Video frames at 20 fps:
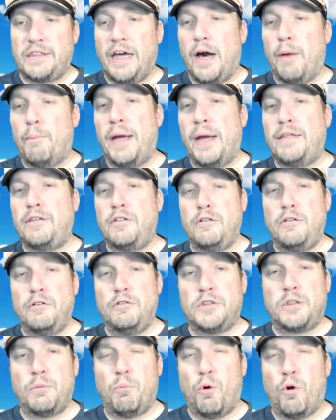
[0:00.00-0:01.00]
Now, I might do
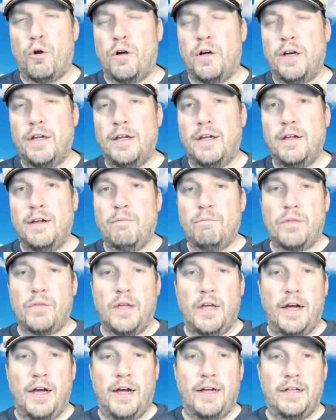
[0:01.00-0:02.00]
some
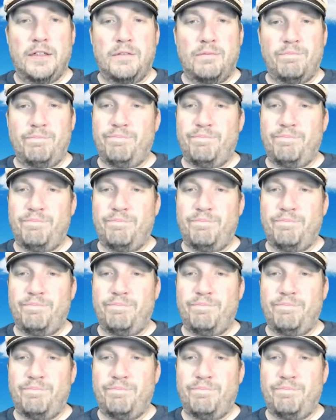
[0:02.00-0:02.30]
more